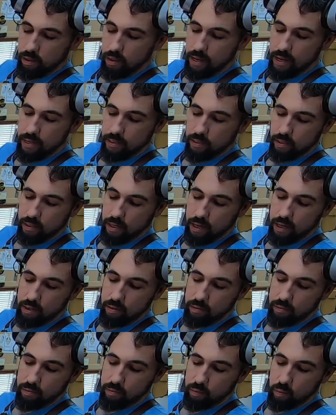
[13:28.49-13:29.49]
That's
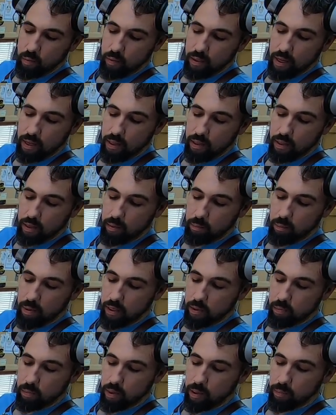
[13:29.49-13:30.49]
kind of what I think
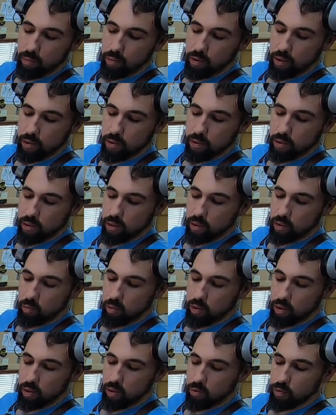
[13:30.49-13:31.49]
makes my process a little
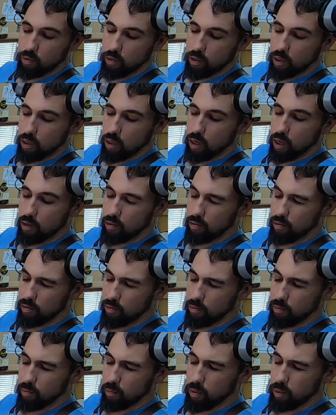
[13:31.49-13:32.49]
bit different than a lot of
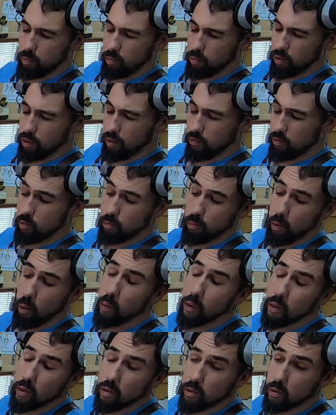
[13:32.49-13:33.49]
people that I've
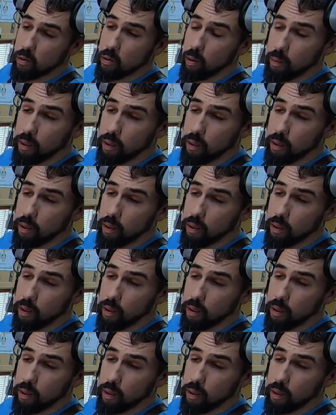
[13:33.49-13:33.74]
spoken to.